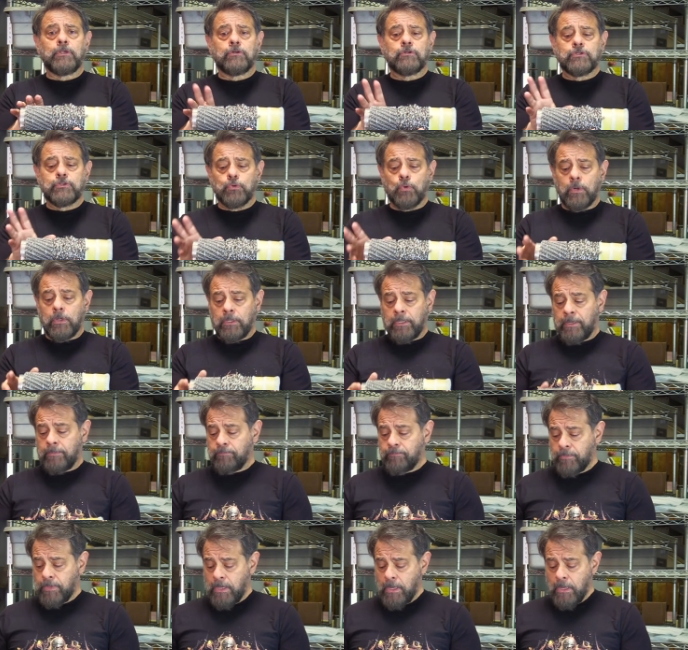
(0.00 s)
here shortly.
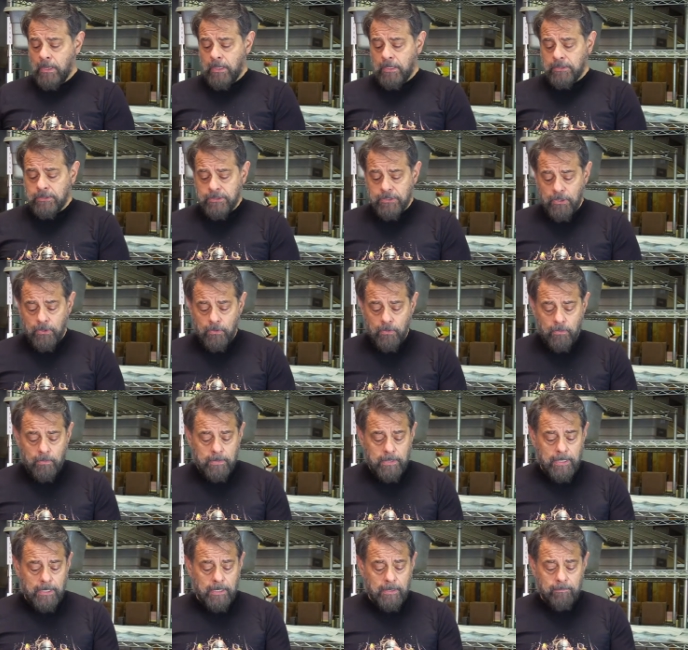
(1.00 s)

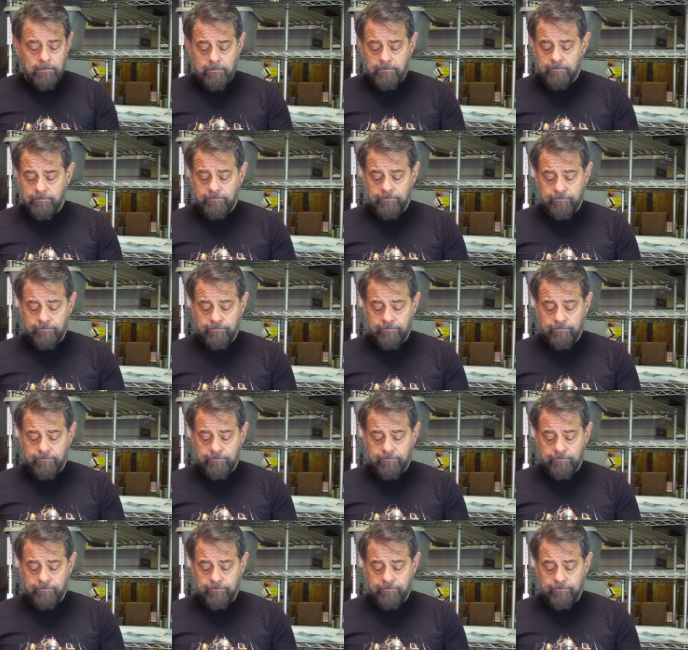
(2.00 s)
So um,